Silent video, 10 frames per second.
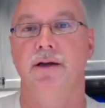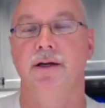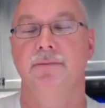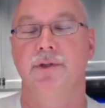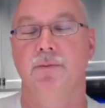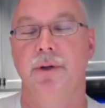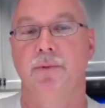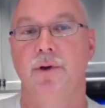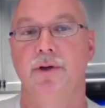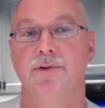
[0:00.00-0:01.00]
so people
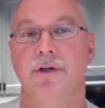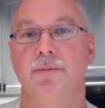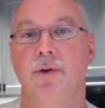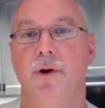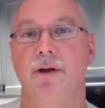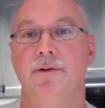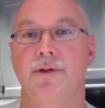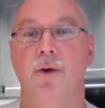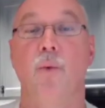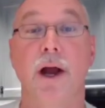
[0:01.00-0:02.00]
are using them. You want to
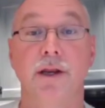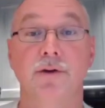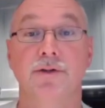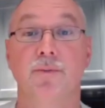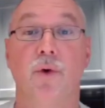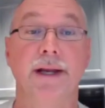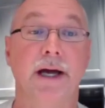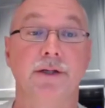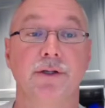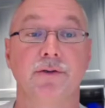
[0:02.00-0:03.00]
understand why to use them, why
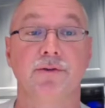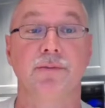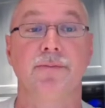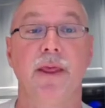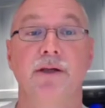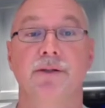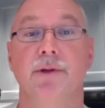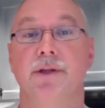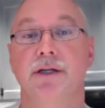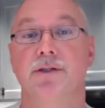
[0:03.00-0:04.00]
not to use them, some of
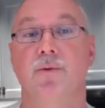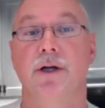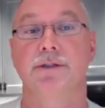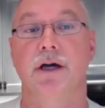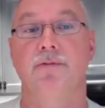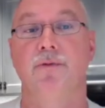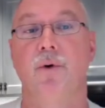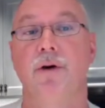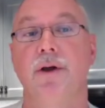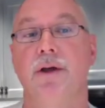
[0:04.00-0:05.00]
the things to watch out
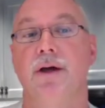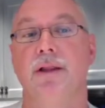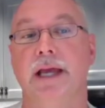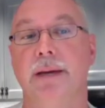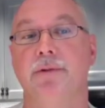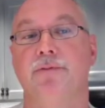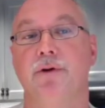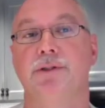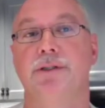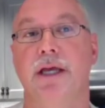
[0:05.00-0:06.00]
for. Lamped
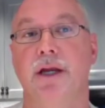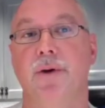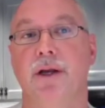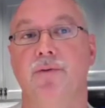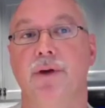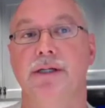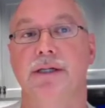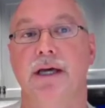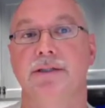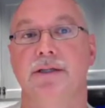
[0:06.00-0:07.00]
versus integrated
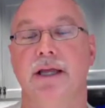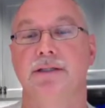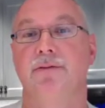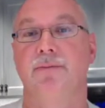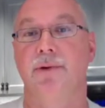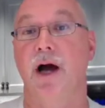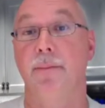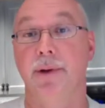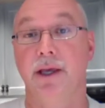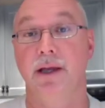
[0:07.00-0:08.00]
recess. That's a
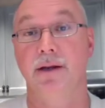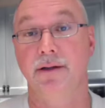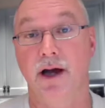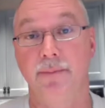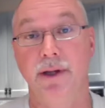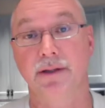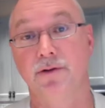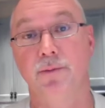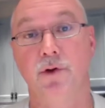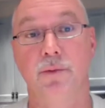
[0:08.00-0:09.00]
complicated topic. There's
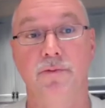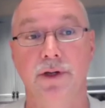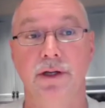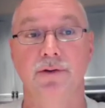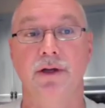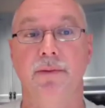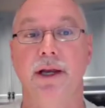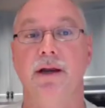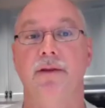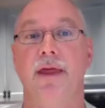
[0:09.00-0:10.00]
multiple videos coming
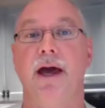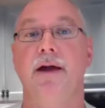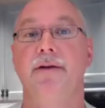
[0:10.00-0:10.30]
out on that.